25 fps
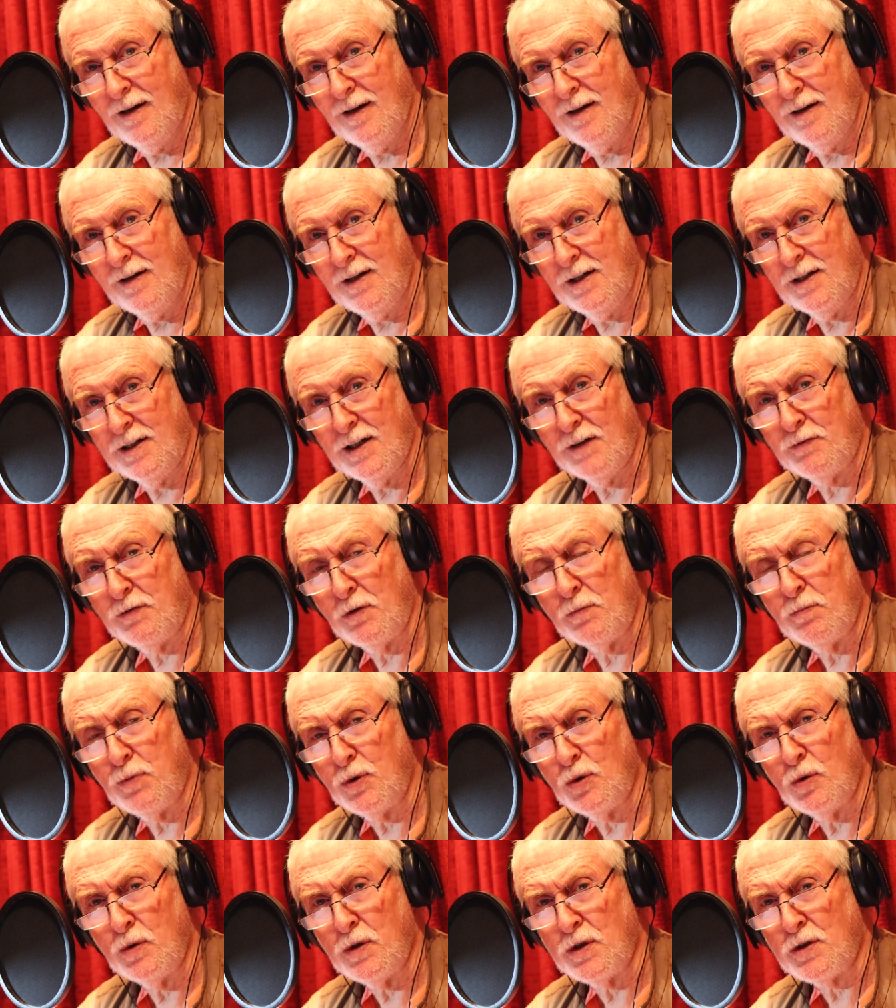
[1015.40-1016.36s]
he never
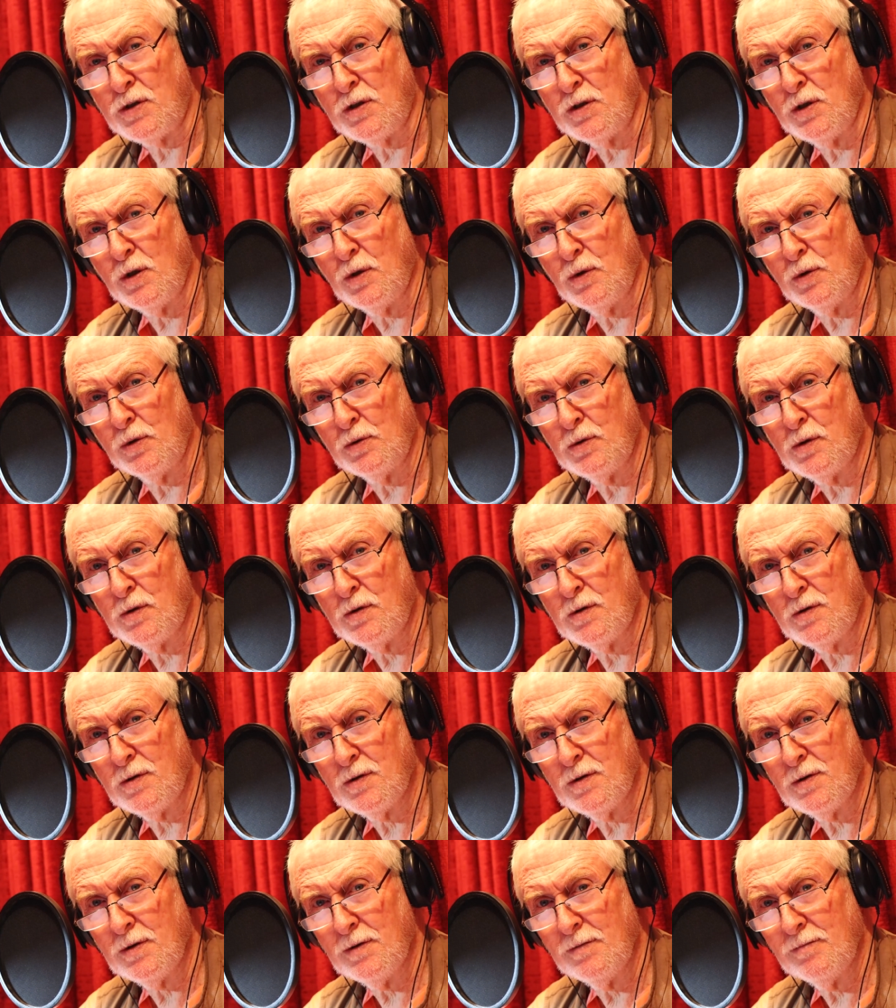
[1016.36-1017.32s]
blew his
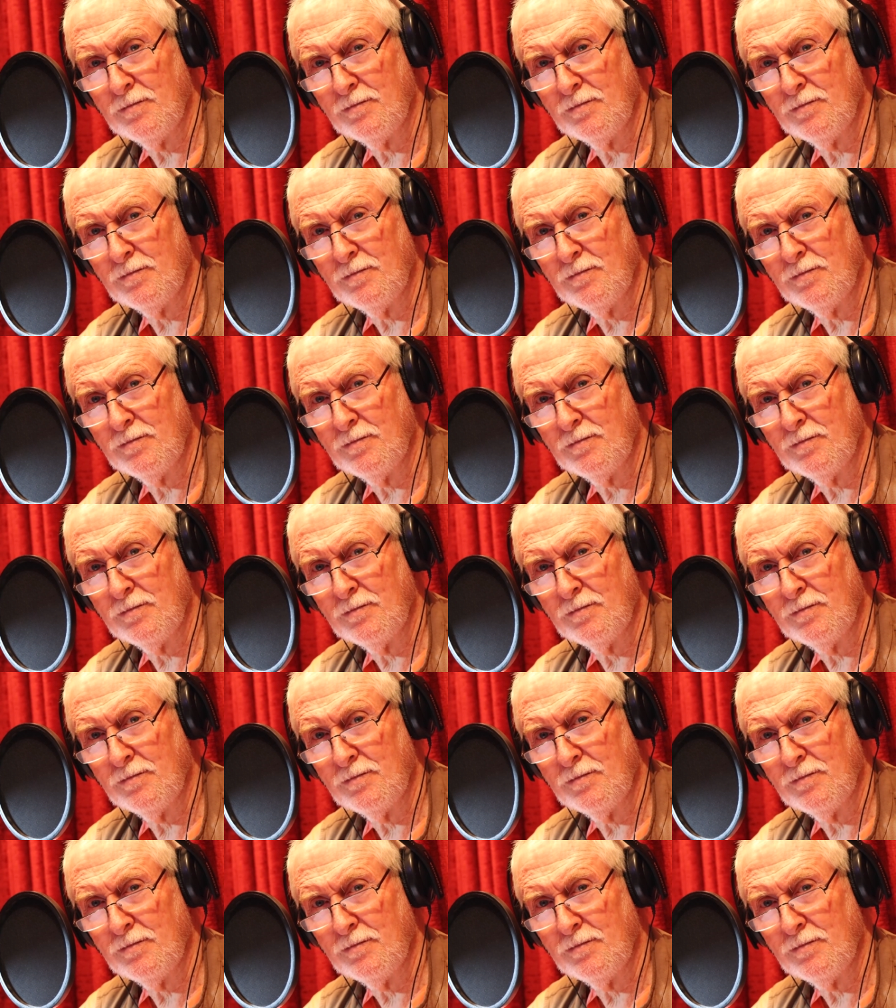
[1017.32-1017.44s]
nose.